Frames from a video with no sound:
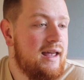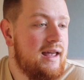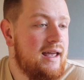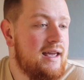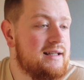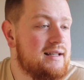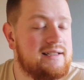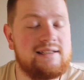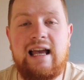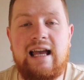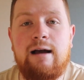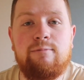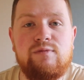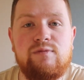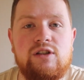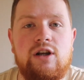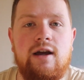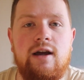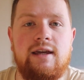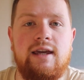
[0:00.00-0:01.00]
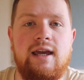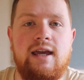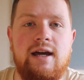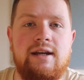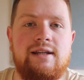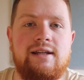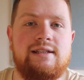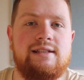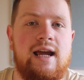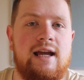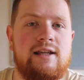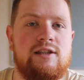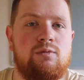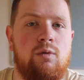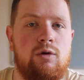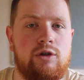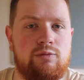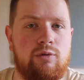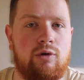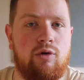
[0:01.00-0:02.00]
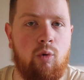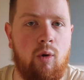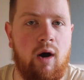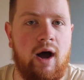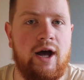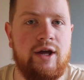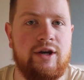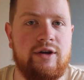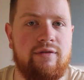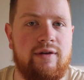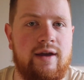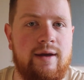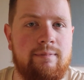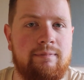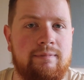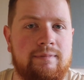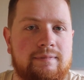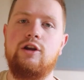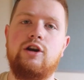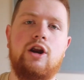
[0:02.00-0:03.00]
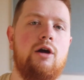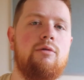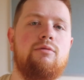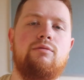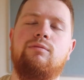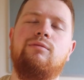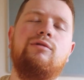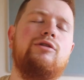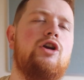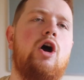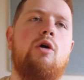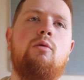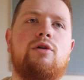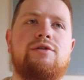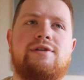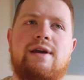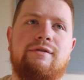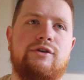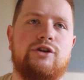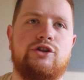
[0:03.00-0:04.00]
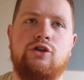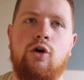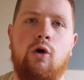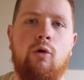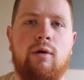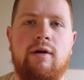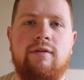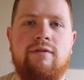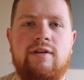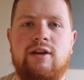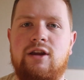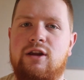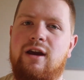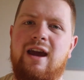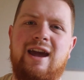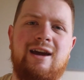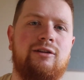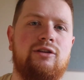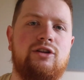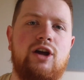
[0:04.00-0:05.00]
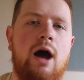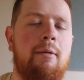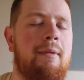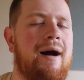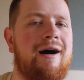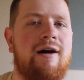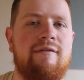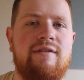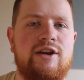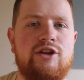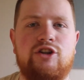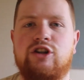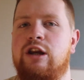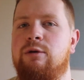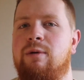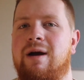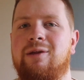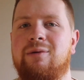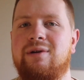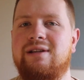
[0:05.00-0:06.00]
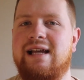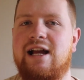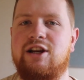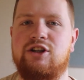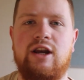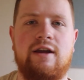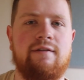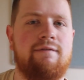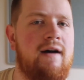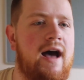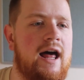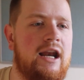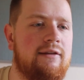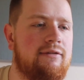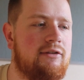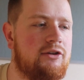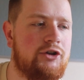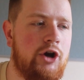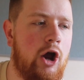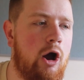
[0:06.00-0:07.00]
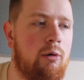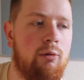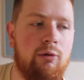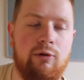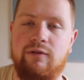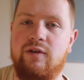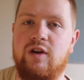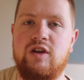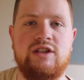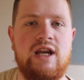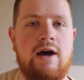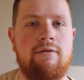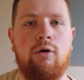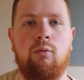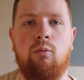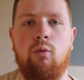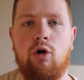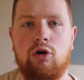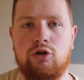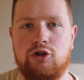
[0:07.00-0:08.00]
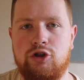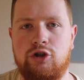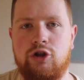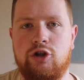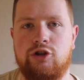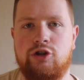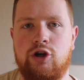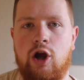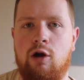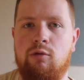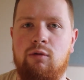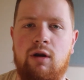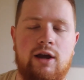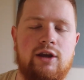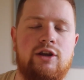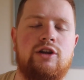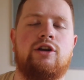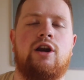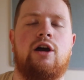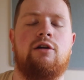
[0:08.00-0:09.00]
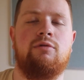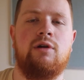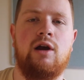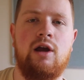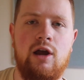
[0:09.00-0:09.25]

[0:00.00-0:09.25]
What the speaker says: it sounds like he understands what's required of him. You know, no one's ever sure if it'll come out eventually whether he's actually a fan of the show or if he's never watched the show. Like, you know,